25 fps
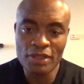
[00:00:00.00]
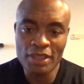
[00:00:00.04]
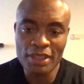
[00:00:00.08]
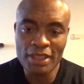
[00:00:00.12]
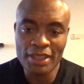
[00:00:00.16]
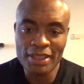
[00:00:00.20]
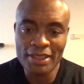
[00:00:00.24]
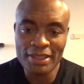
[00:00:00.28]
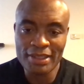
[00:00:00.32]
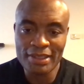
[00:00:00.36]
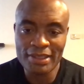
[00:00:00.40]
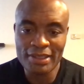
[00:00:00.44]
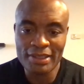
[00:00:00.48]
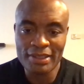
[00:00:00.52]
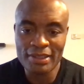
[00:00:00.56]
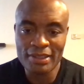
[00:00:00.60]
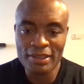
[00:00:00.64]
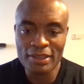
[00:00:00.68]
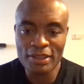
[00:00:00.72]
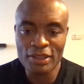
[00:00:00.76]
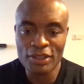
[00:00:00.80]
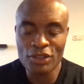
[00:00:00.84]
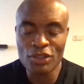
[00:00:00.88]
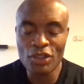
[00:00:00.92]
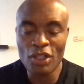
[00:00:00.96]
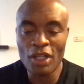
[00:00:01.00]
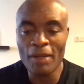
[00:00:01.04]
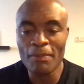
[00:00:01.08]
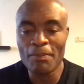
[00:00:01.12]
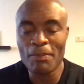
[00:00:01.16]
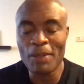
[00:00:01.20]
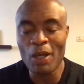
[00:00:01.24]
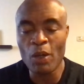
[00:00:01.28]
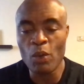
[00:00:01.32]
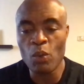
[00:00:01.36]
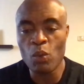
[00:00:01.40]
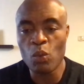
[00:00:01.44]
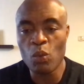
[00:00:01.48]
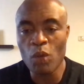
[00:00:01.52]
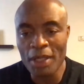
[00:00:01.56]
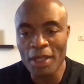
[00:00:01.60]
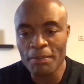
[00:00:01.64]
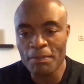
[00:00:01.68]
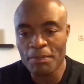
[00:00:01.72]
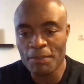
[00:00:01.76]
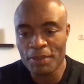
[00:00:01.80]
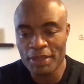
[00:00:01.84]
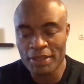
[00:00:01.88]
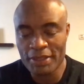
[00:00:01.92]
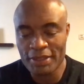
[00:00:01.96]
Is not about
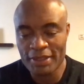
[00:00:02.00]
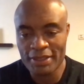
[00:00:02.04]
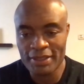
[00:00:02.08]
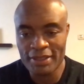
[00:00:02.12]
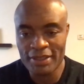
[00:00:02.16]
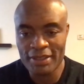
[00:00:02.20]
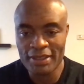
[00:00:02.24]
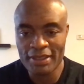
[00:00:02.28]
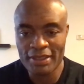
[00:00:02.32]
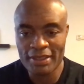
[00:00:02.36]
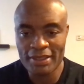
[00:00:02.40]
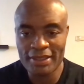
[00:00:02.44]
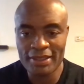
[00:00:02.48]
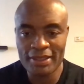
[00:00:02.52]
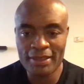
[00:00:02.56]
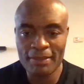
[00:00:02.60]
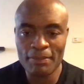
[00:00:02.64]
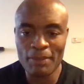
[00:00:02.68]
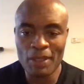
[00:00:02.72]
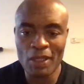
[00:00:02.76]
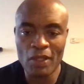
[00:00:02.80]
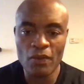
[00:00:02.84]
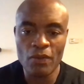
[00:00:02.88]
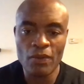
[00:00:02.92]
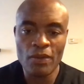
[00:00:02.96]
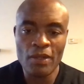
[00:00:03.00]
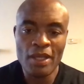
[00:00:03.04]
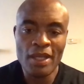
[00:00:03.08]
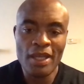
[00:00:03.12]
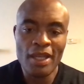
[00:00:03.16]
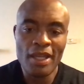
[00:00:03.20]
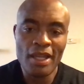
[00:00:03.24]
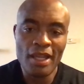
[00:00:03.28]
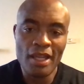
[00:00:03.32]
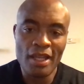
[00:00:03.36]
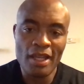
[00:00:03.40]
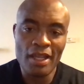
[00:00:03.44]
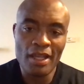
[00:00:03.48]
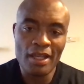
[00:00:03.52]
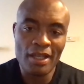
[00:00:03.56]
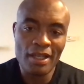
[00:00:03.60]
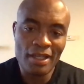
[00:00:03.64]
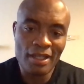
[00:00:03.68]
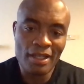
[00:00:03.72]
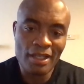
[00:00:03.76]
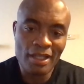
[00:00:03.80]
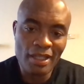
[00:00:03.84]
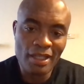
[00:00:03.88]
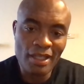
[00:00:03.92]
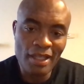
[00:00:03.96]
one person. It's about
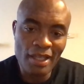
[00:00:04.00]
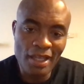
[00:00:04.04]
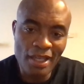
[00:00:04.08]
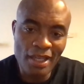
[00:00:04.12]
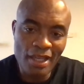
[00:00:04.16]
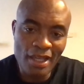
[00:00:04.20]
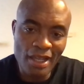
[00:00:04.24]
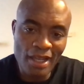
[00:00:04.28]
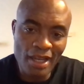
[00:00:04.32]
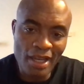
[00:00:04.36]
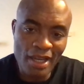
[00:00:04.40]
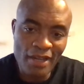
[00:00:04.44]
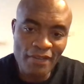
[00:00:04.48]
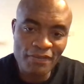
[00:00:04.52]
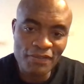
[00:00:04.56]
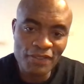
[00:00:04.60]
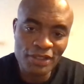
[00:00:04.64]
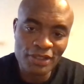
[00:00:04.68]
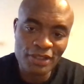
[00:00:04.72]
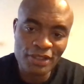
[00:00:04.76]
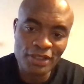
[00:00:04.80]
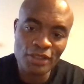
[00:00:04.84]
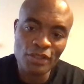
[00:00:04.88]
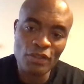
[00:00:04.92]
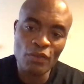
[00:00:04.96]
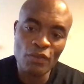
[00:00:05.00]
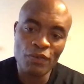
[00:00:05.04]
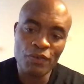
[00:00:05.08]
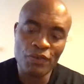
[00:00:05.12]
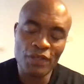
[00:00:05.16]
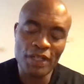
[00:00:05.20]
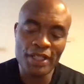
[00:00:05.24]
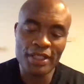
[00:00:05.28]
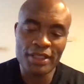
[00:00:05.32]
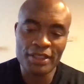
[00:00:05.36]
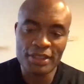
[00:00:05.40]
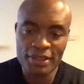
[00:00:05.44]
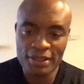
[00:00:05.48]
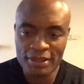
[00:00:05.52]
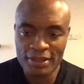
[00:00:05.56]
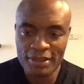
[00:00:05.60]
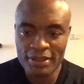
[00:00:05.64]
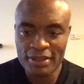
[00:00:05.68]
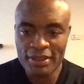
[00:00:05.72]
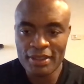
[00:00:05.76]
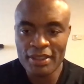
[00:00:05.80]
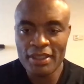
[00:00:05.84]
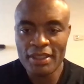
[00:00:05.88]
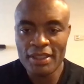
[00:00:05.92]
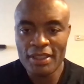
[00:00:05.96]
every single
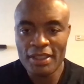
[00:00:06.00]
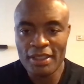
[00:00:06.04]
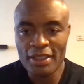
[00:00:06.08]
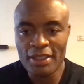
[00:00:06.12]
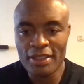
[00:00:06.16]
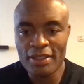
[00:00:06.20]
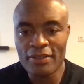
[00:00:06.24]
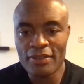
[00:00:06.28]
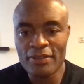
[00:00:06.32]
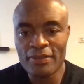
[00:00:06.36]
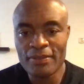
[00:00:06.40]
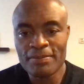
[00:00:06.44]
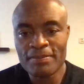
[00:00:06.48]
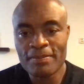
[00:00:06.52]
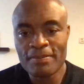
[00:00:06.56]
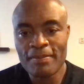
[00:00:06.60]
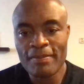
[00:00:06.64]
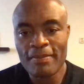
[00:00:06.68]
fighters, you know,